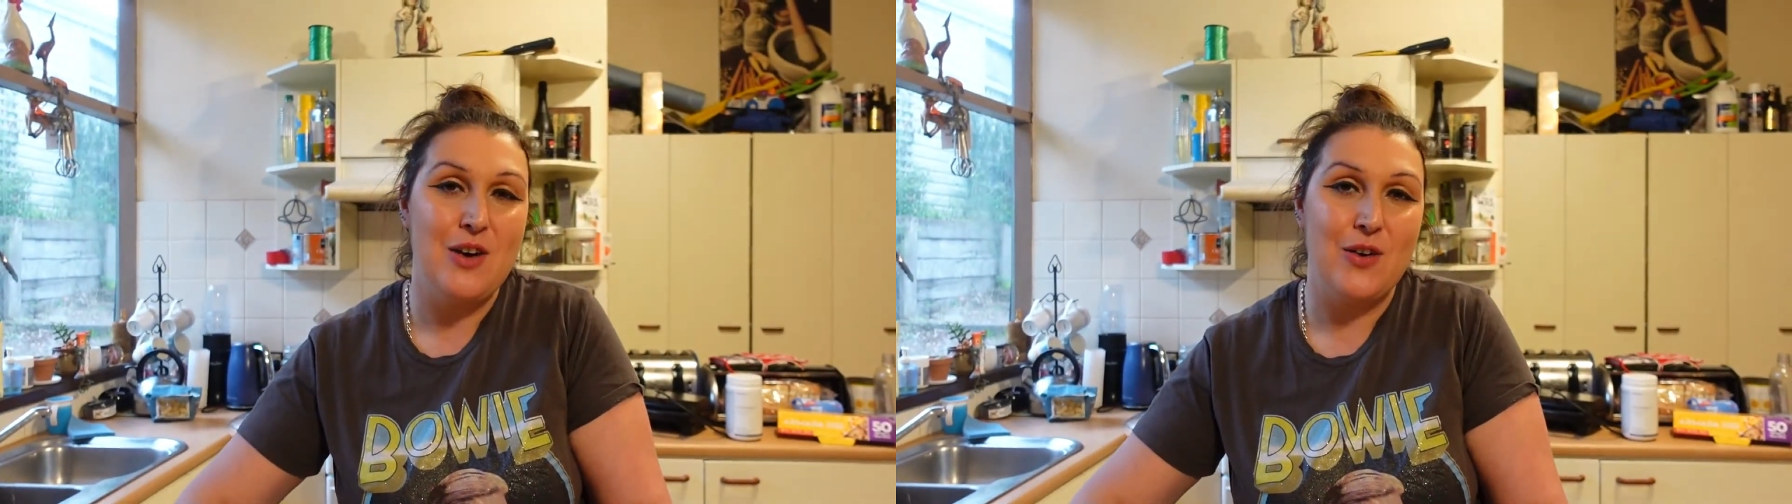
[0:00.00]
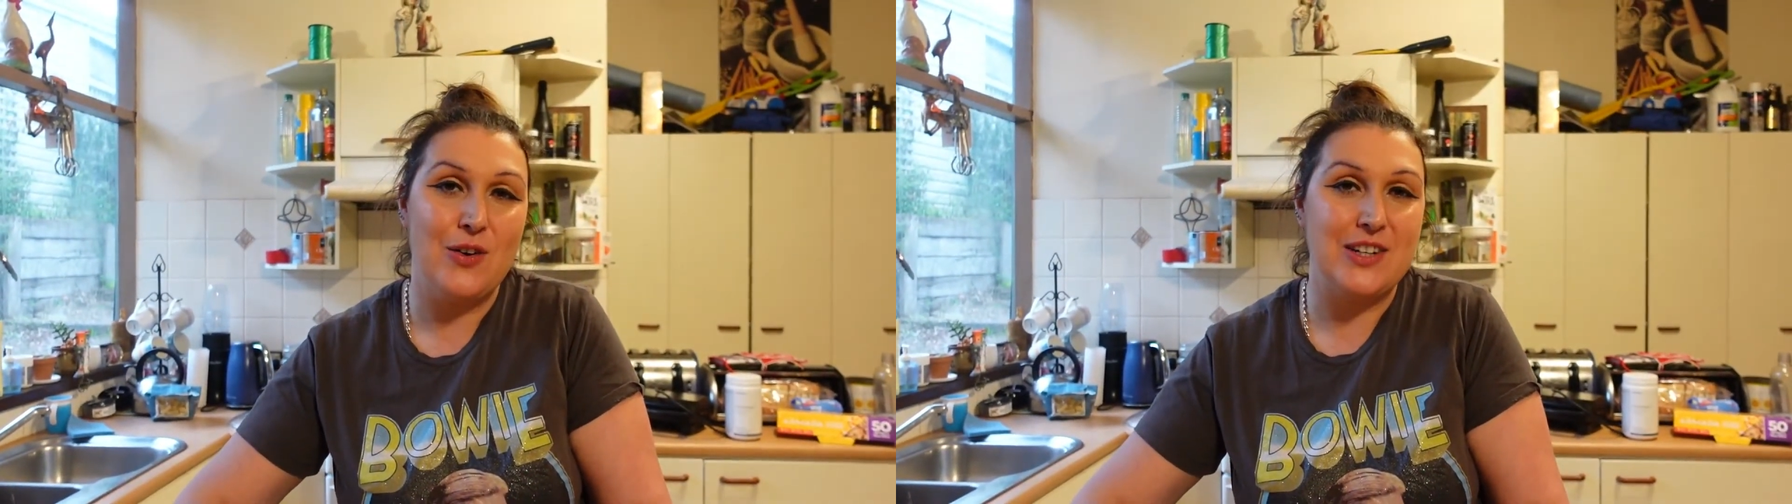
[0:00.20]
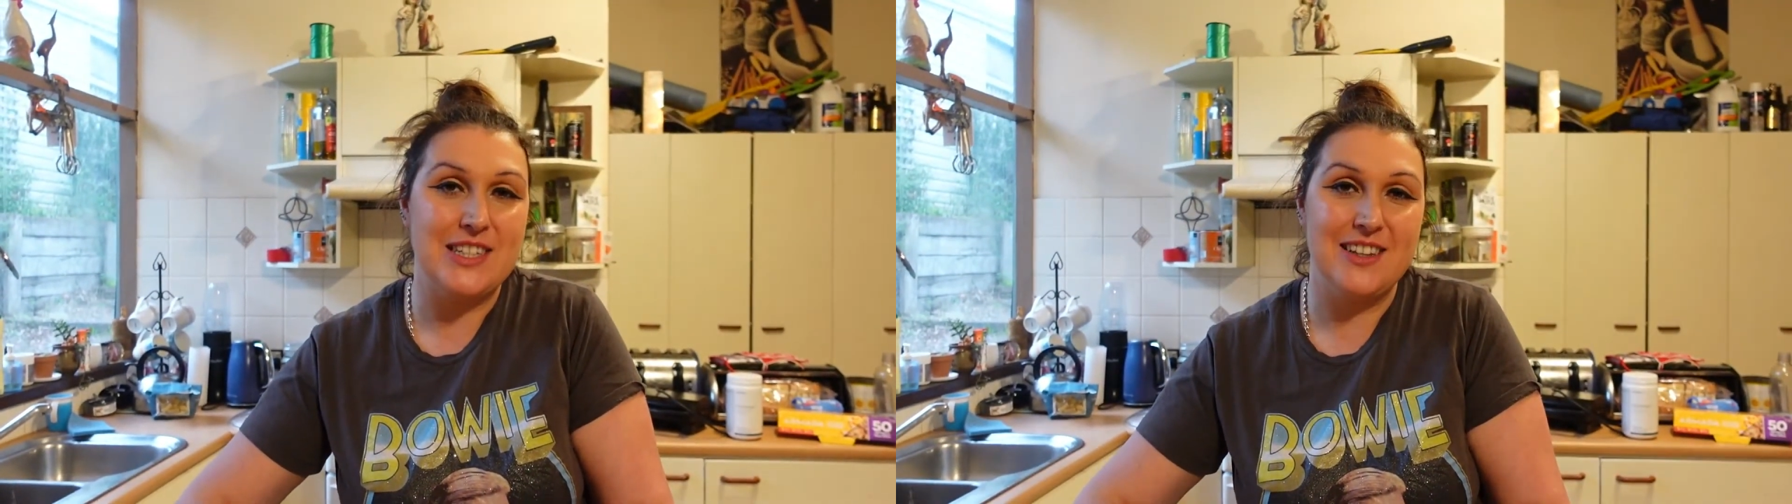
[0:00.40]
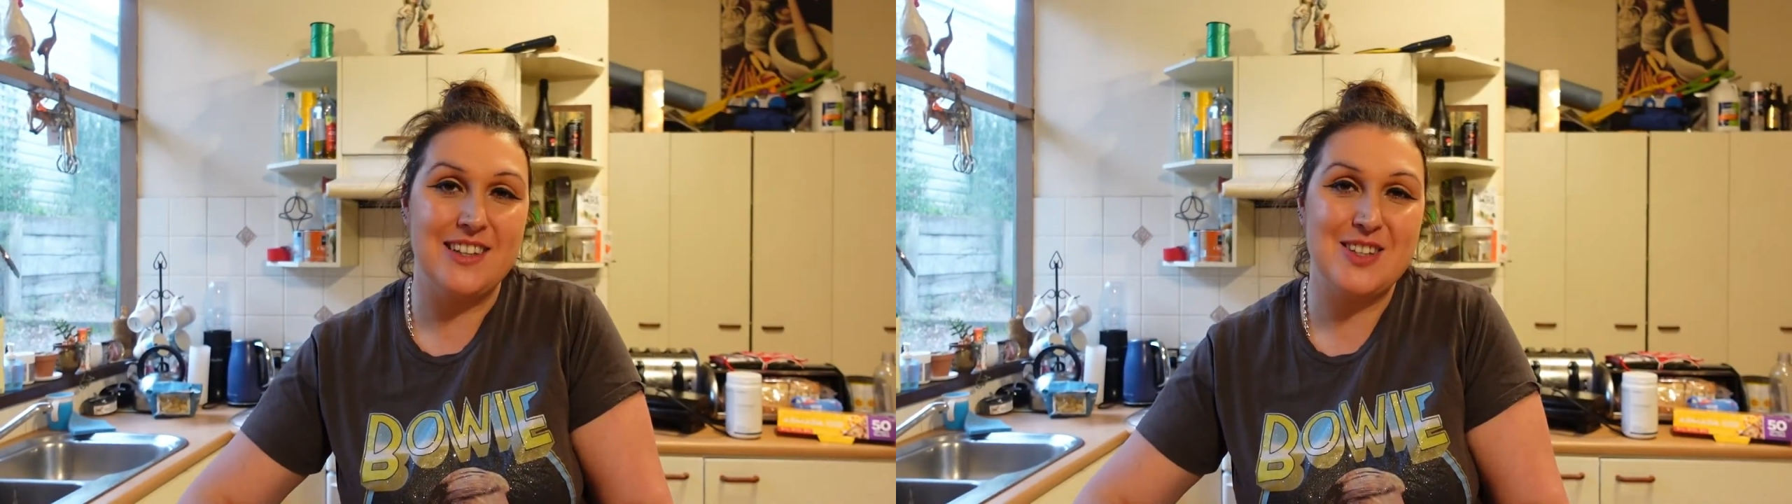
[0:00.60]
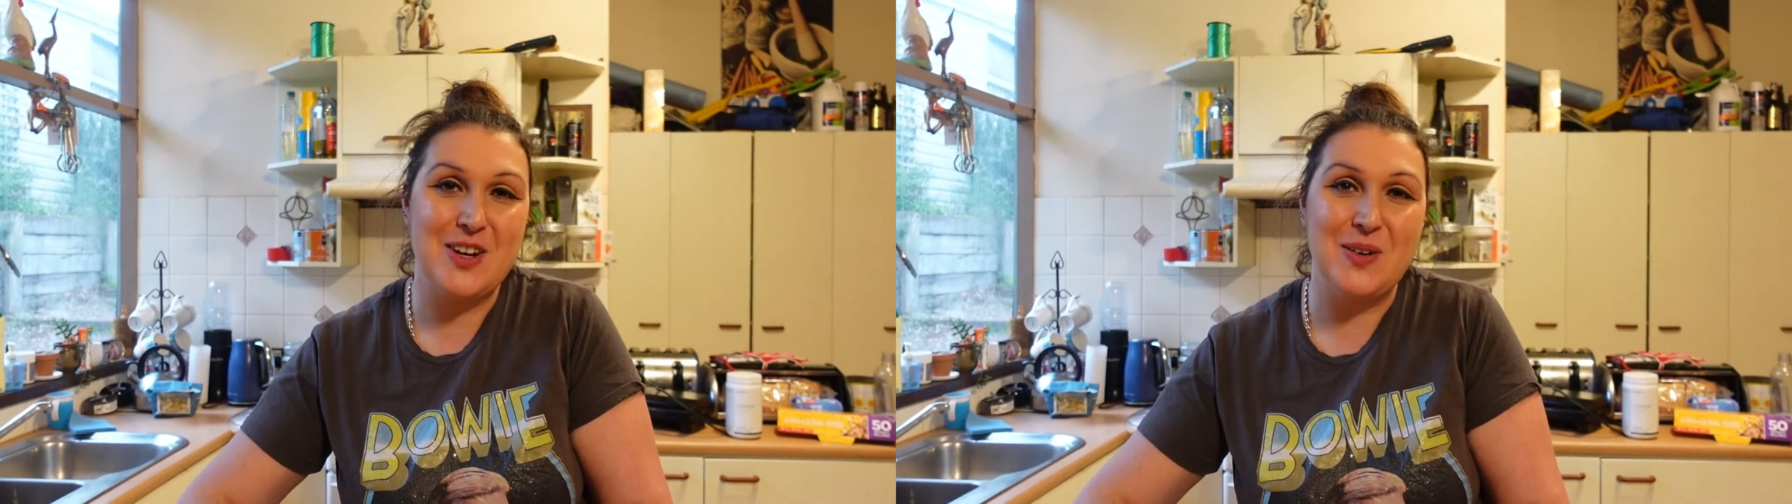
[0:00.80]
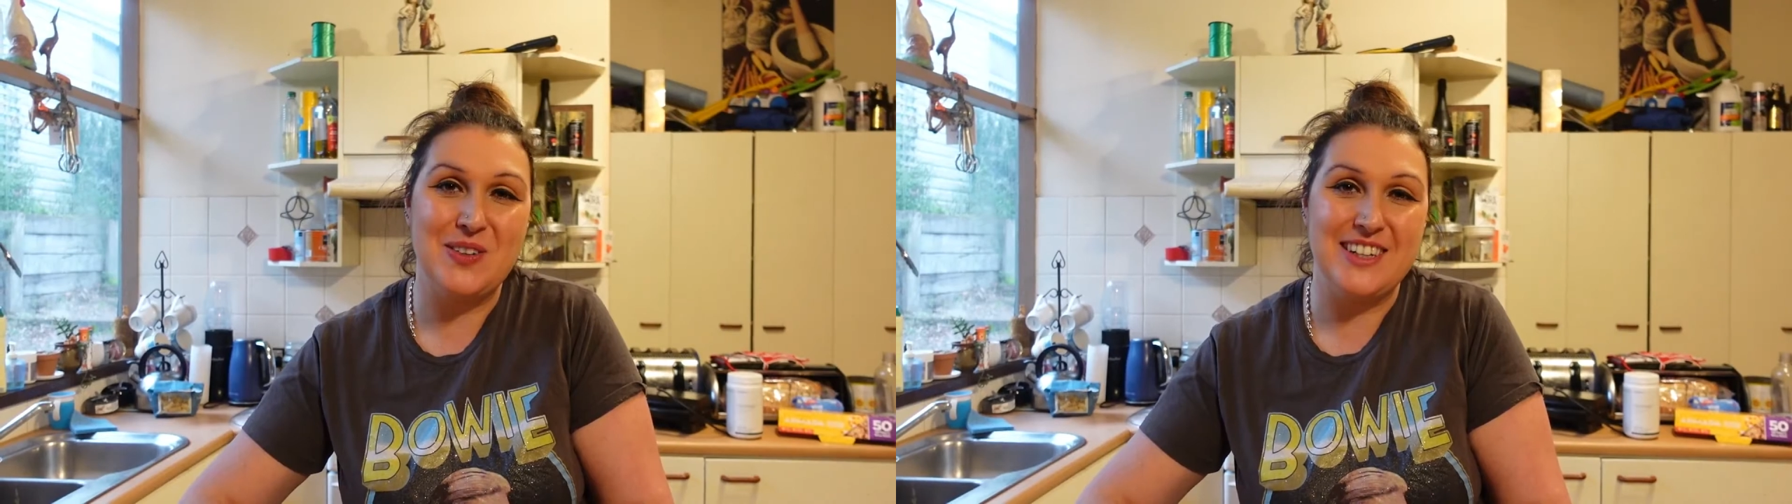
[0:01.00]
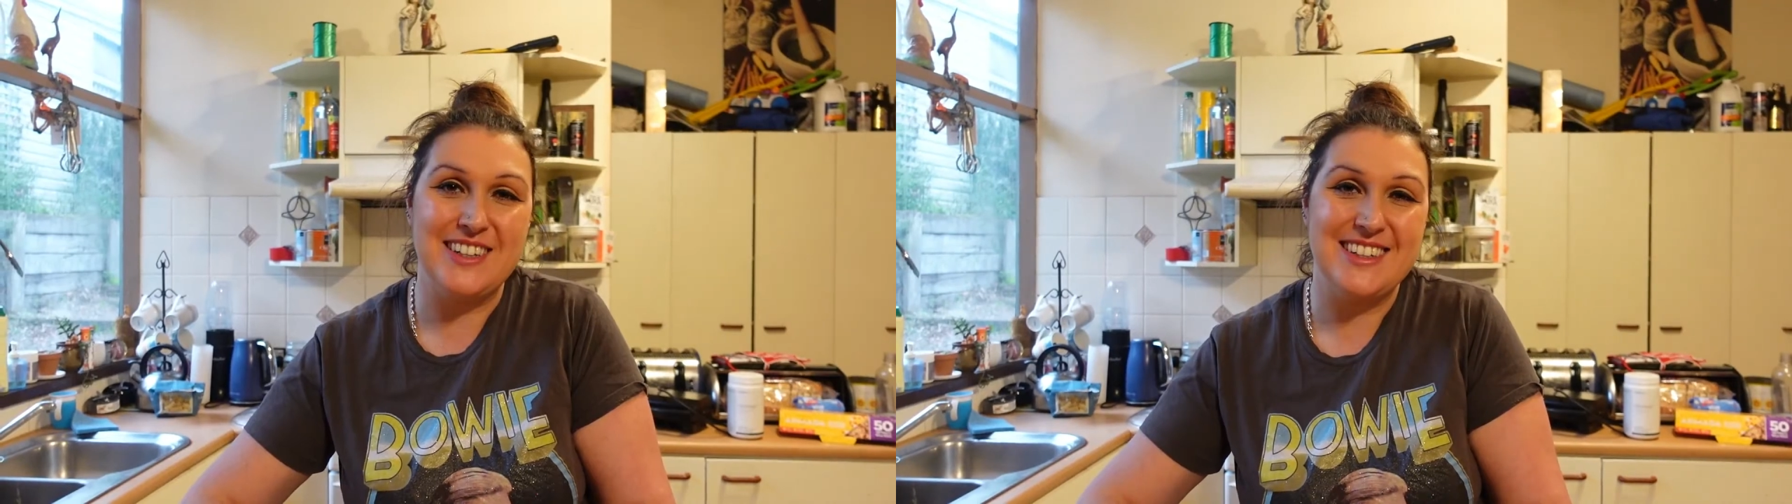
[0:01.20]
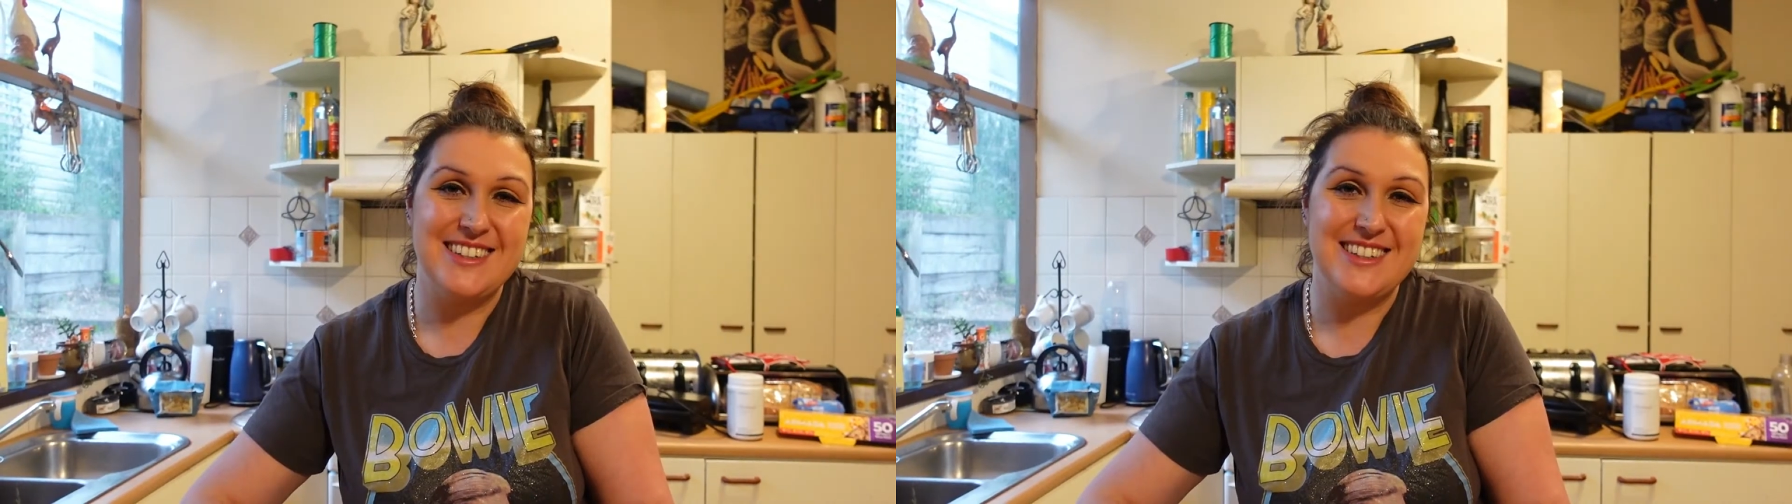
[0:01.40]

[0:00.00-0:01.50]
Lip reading: or until it's golden.